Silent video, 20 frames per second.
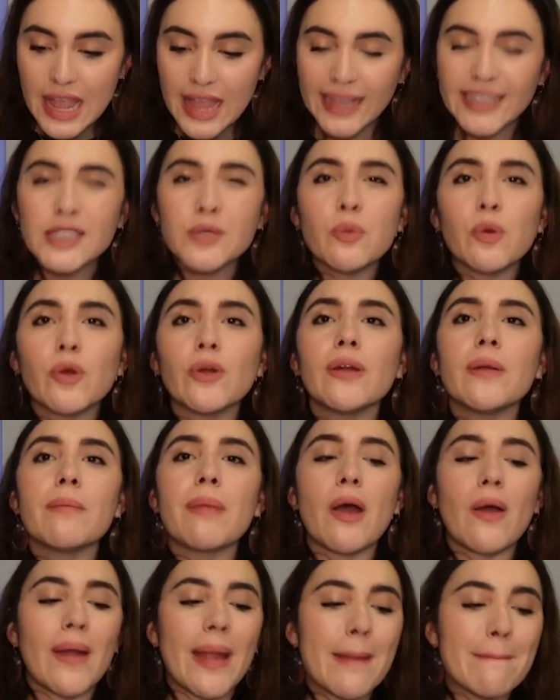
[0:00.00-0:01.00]
It's more
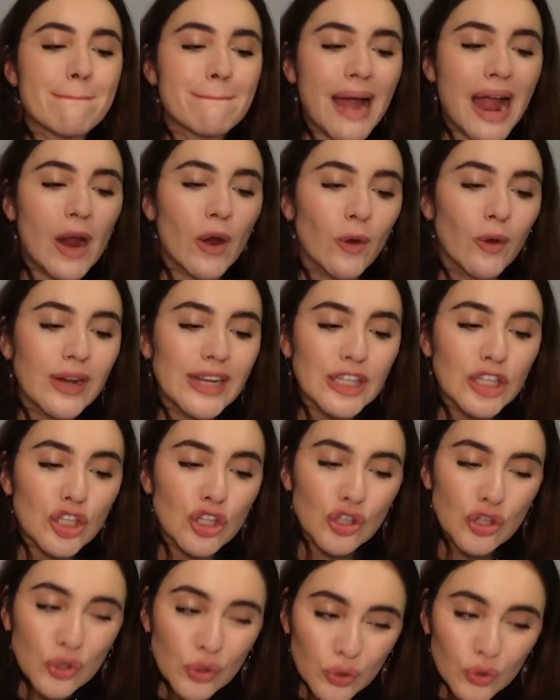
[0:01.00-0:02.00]
about empowering
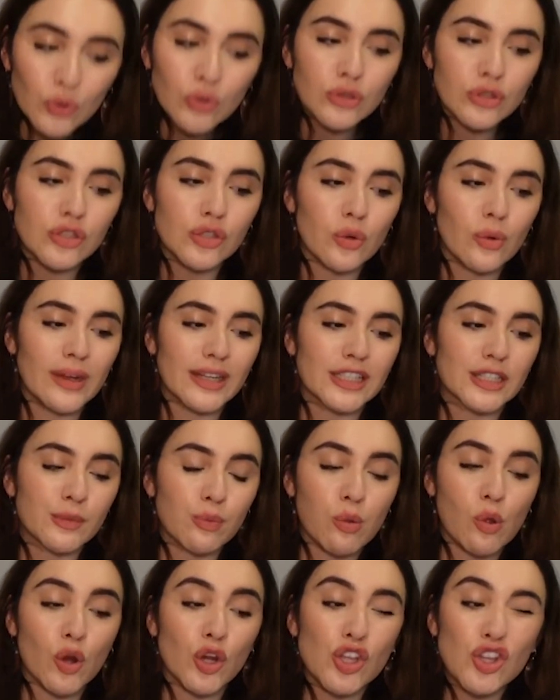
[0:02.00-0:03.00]
you to
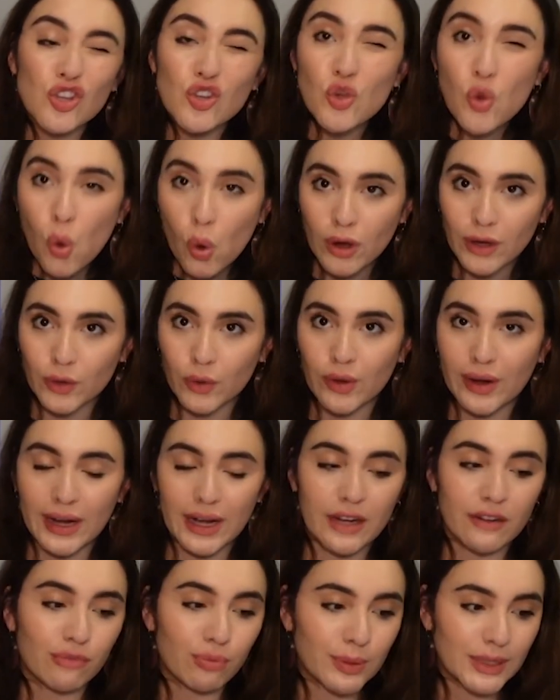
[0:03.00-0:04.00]
explore your
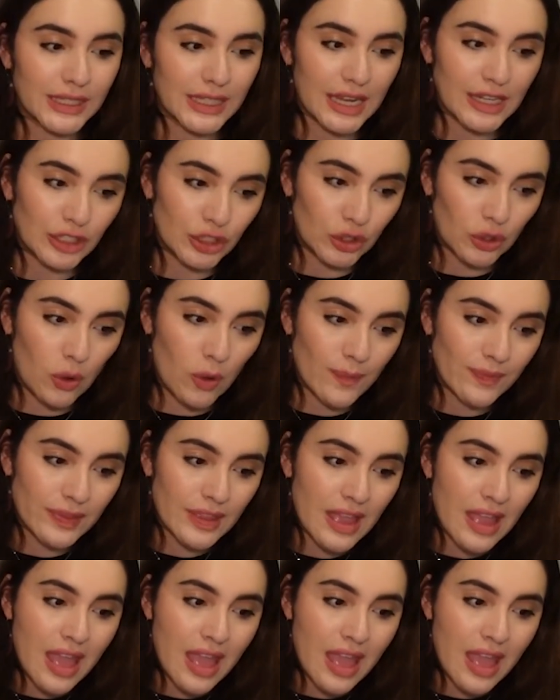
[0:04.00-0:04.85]
creative potential